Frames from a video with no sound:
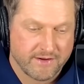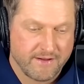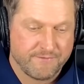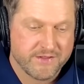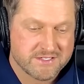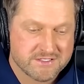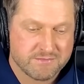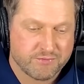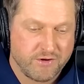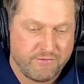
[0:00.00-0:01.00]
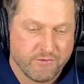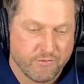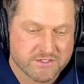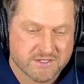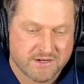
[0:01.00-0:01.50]
like if this is a preview
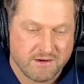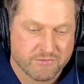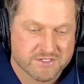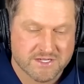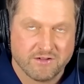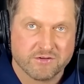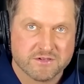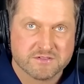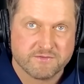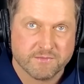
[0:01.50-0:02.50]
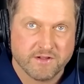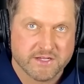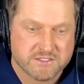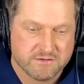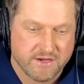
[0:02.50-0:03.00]
of what's to come with Sellers from the
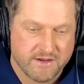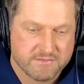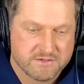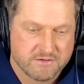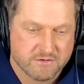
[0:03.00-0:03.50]
last 2 games,